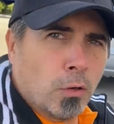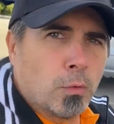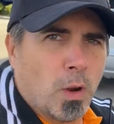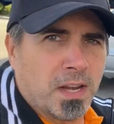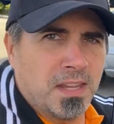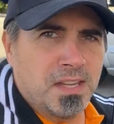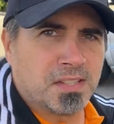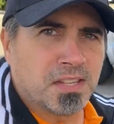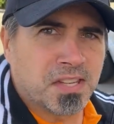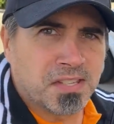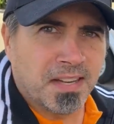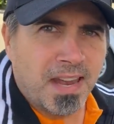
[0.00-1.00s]
one of these. This
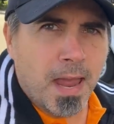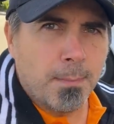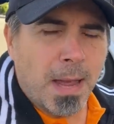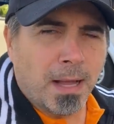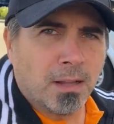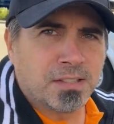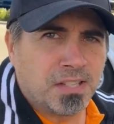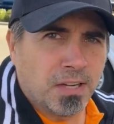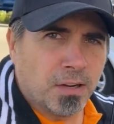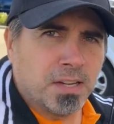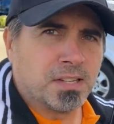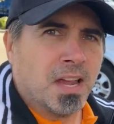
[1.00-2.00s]
is an M L
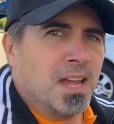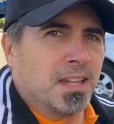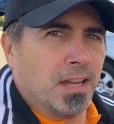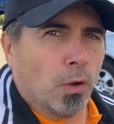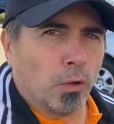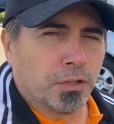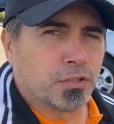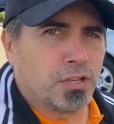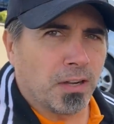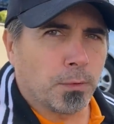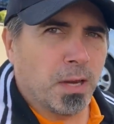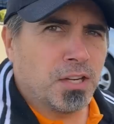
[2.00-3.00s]
series, the older
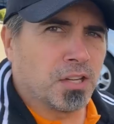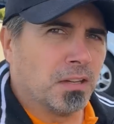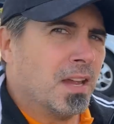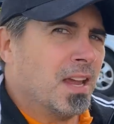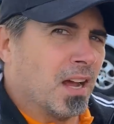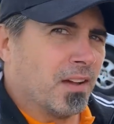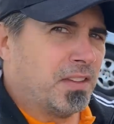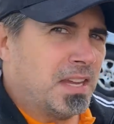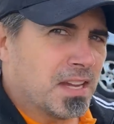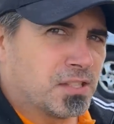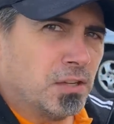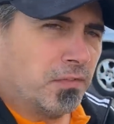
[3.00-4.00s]
generation of the
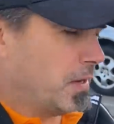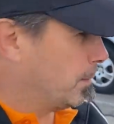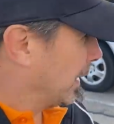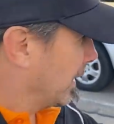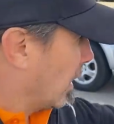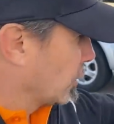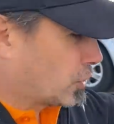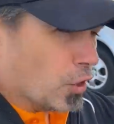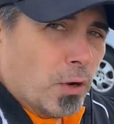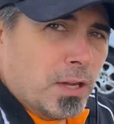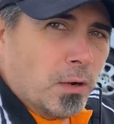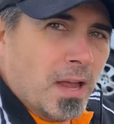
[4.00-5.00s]
S U V, but I'll
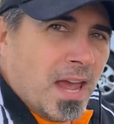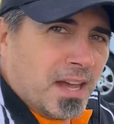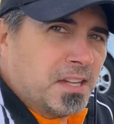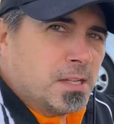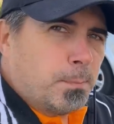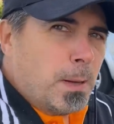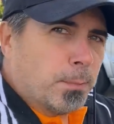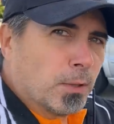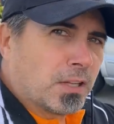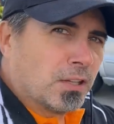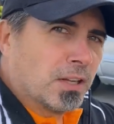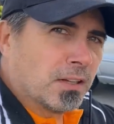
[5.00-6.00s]
show you. And these people
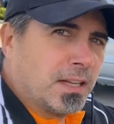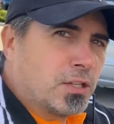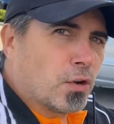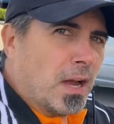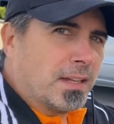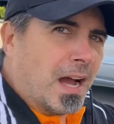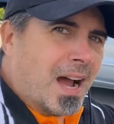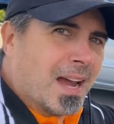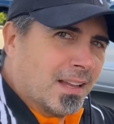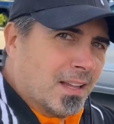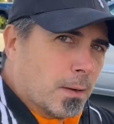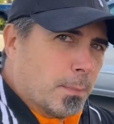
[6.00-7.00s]
clearly tried to hide
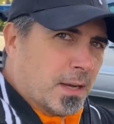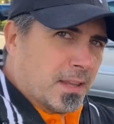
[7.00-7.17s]
a little bit of